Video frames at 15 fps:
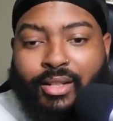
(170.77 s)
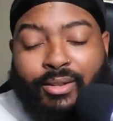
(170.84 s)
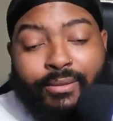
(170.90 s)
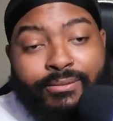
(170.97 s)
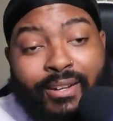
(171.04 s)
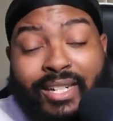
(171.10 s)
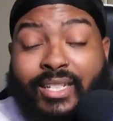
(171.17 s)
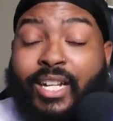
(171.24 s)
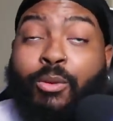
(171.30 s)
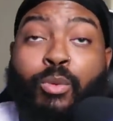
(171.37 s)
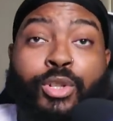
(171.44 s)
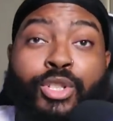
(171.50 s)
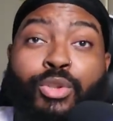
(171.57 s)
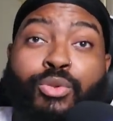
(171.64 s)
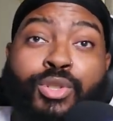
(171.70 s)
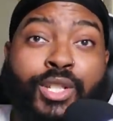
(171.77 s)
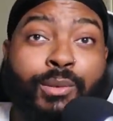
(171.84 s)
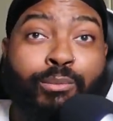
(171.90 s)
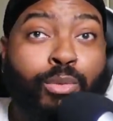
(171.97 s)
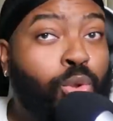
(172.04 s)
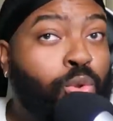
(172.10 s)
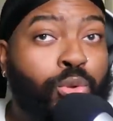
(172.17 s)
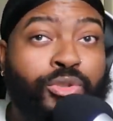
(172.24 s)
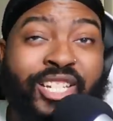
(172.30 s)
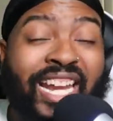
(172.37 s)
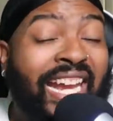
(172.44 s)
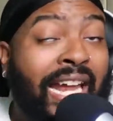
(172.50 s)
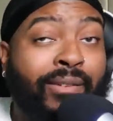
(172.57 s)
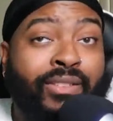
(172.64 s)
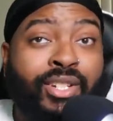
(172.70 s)
The fact they were using moves
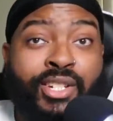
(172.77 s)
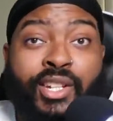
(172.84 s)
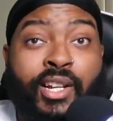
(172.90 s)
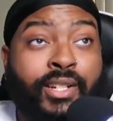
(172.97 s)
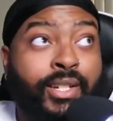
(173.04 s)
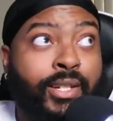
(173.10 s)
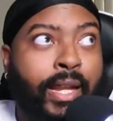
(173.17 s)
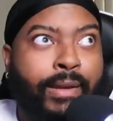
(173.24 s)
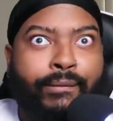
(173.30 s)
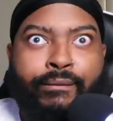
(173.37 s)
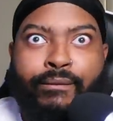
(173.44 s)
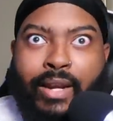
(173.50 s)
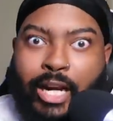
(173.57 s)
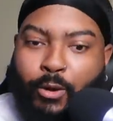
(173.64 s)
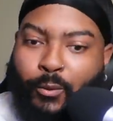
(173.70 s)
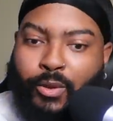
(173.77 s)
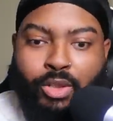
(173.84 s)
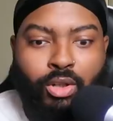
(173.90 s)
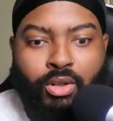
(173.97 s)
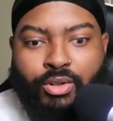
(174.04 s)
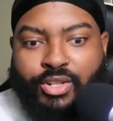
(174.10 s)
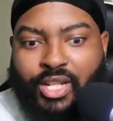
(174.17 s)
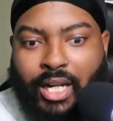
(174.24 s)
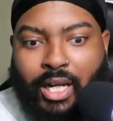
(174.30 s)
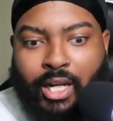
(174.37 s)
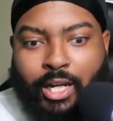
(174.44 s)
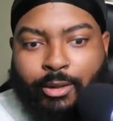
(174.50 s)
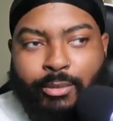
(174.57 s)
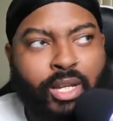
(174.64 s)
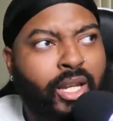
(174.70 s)
they haven't done in a very long
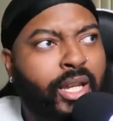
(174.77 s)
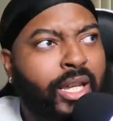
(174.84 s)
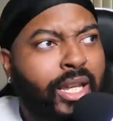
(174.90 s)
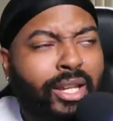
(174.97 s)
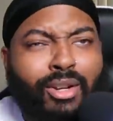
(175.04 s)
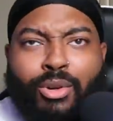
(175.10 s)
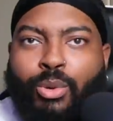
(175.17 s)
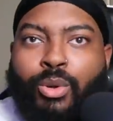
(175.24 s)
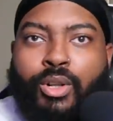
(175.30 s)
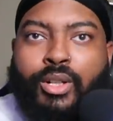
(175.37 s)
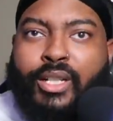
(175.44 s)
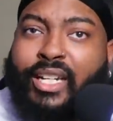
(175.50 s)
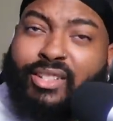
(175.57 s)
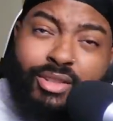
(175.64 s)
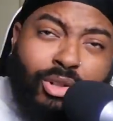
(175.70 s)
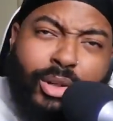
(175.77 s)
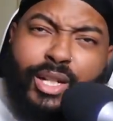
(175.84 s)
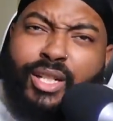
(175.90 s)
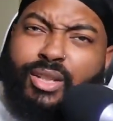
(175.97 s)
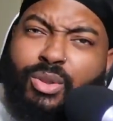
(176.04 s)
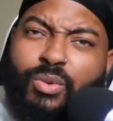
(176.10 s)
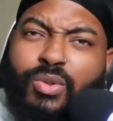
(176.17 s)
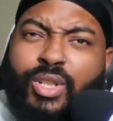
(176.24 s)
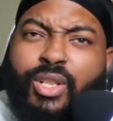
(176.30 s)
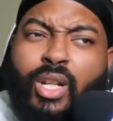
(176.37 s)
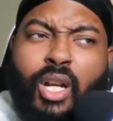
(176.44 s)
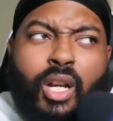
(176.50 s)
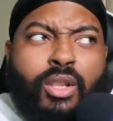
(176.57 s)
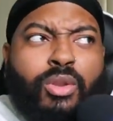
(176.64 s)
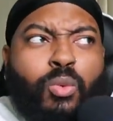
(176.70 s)
time. Hell, they started using
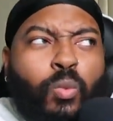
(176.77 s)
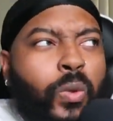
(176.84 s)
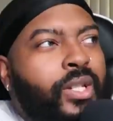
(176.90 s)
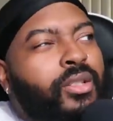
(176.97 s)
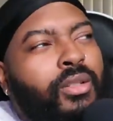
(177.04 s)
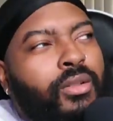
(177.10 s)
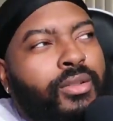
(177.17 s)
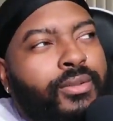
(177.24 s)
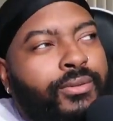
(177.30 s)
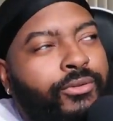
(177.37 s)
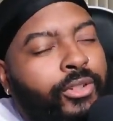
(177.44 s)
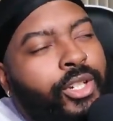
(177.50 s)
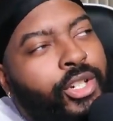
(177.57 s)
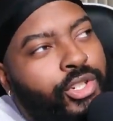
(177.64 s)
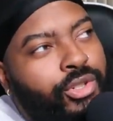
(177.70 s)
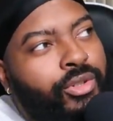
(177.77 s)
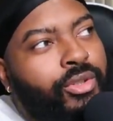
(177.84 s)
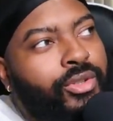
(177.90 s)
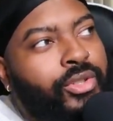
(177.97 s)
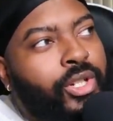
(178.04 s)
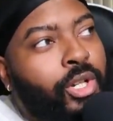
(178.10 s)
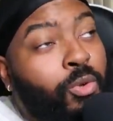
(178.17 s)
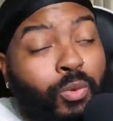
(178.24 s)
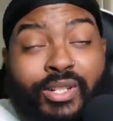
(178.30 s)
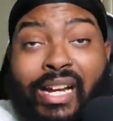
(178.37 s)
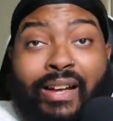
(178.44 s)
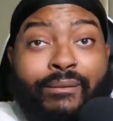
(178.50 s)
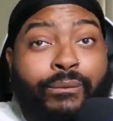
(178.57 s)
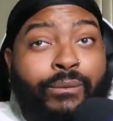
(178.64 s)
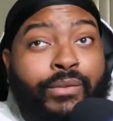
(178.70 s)
other wrestlers' finishers, which
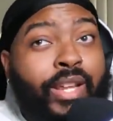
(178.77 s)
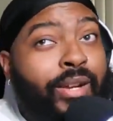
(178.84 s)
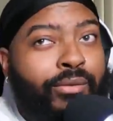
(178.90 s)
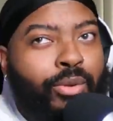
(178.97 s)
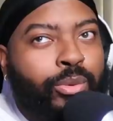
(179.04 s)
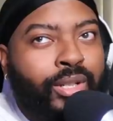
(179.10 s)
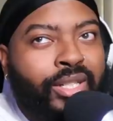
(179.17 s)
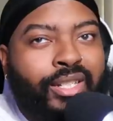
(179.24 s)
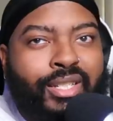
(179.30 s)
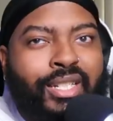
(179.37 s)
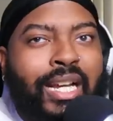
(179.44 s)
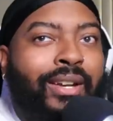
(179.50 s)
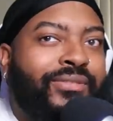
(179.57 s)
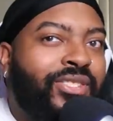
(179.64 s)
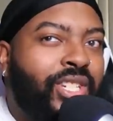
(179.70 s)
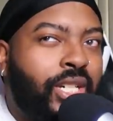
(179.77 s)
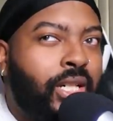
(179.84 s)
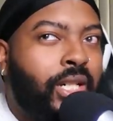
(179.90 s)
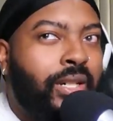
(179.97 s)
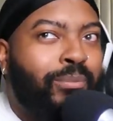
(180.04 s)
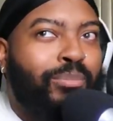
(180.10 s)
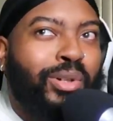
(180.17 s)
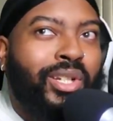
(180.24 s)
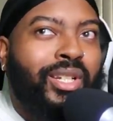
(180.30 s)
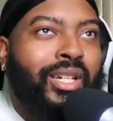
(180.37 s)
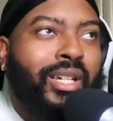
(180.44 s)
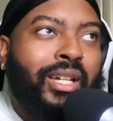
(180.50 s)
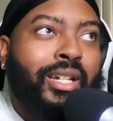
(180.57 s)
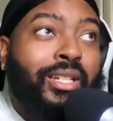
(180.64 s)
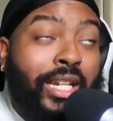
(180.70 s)
I've never really seen. I've seen it, but
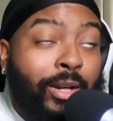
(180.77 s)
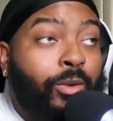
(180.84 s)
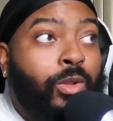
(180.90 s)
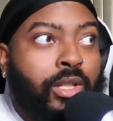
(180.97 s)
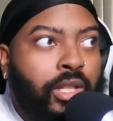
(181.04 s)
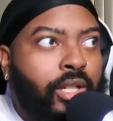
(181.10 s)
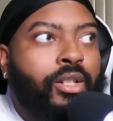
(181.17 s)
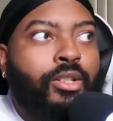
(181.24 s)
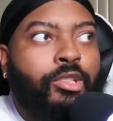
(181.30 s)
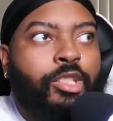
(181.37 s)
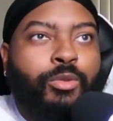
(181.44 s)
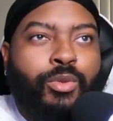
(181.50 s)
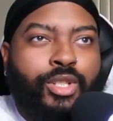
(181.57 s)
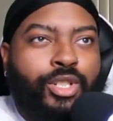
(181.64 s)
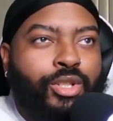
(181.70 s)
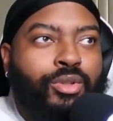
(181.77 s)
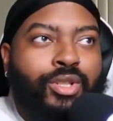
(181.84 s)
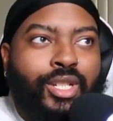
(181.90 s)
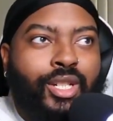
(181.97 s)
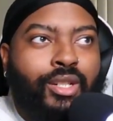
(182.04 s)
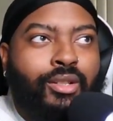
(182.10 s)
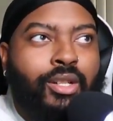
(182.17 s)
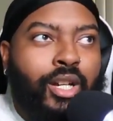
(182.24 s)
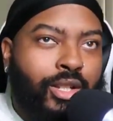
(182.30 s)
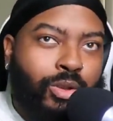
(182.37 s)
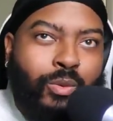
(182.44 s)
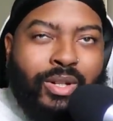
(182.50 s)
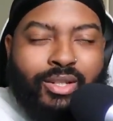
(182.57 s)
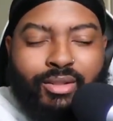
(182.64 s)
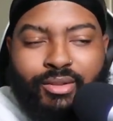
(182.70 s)
they literally was using
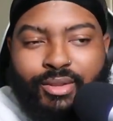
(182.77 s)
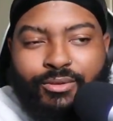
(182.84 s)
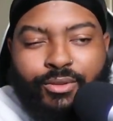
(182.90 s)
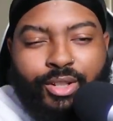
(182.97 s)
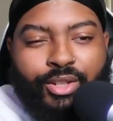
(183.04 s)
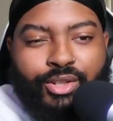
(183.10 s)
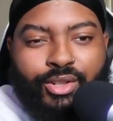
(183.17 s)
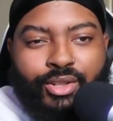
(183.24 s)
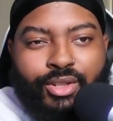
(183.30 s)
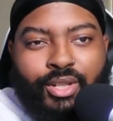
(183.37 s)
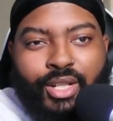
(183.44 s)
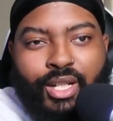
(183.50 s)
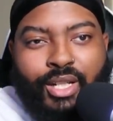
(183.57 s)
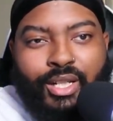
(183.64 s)
other wrestlers' finishers.